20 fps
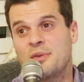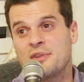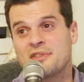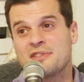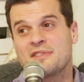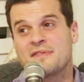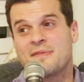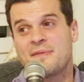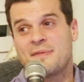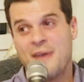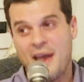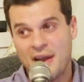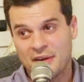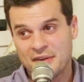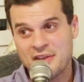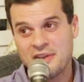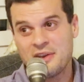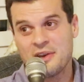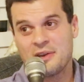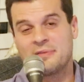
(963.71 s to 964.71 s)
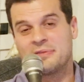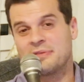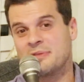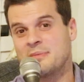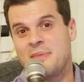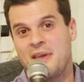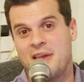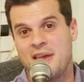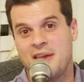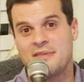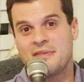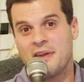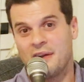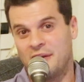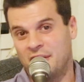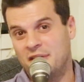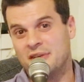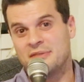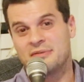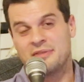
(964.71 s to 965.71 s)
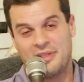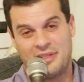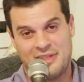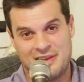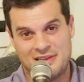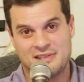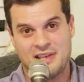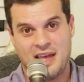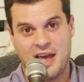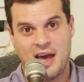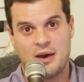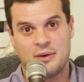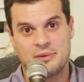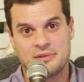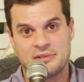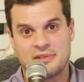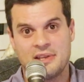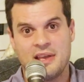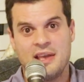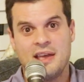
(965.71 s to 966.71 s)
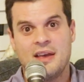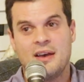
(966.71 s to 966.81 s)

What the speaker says: which is very good for me, very good for this house,